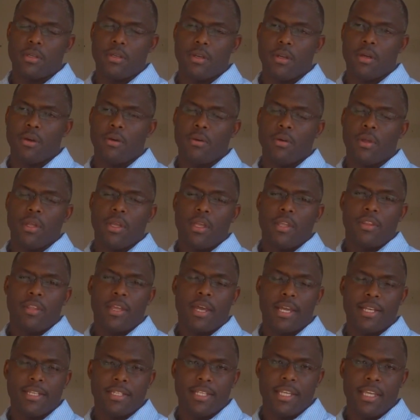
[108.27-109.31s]

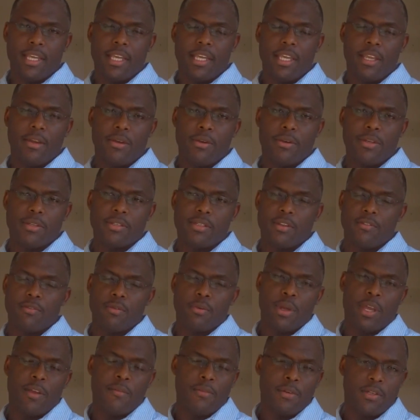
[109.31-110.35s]
The idea here is that if
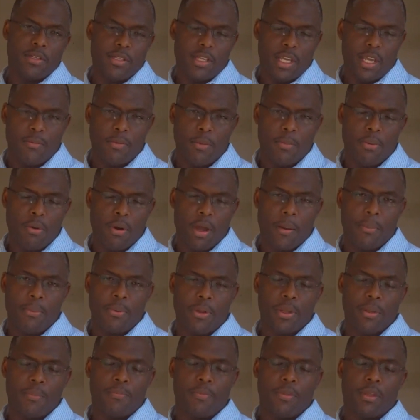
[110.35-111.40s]
we're able to save the
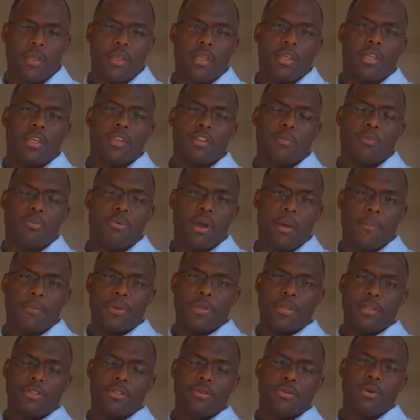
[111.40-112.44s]
property, get the
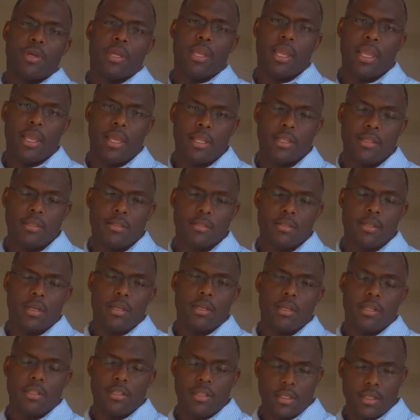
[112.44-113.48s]
property into
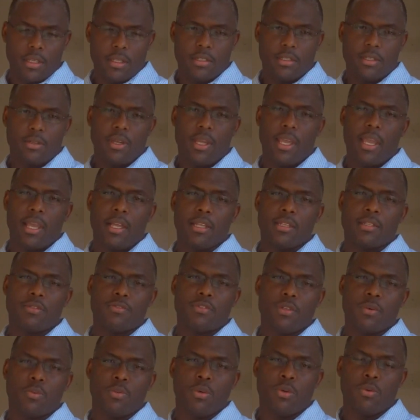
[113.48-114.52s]
the hands
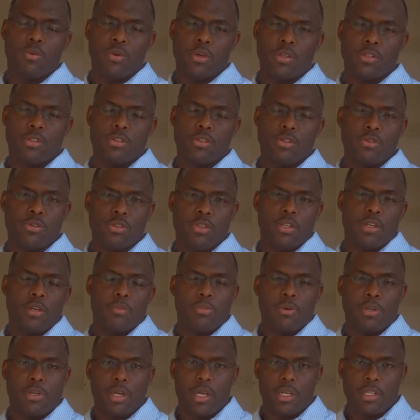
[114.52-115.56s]
of someone who wants to use it in a
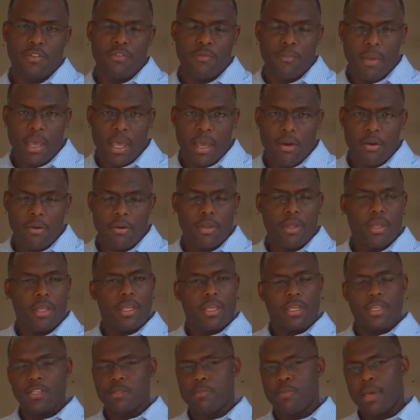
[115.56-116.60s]
productive manner,
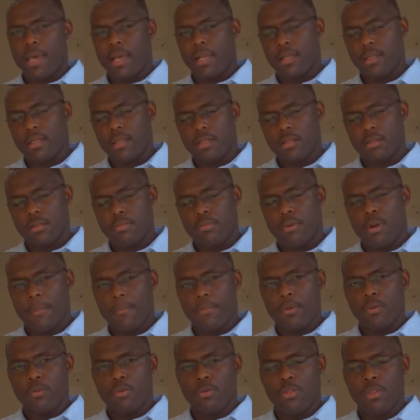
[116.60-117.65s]
gets back, the
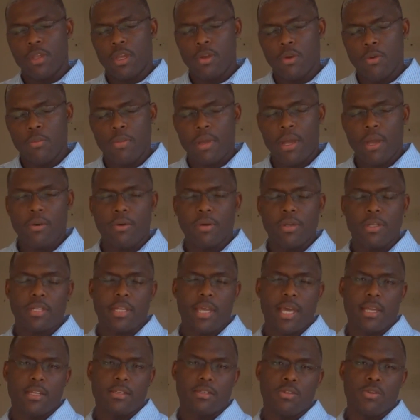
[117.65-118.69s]
property will then go back on the
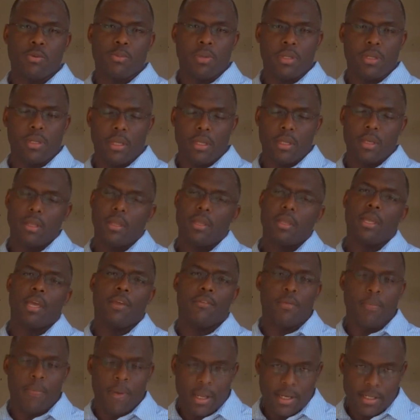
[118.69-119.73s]
tax duplicate,
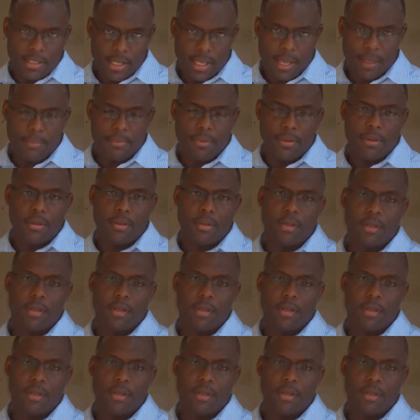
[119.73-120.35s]
everybody's happy.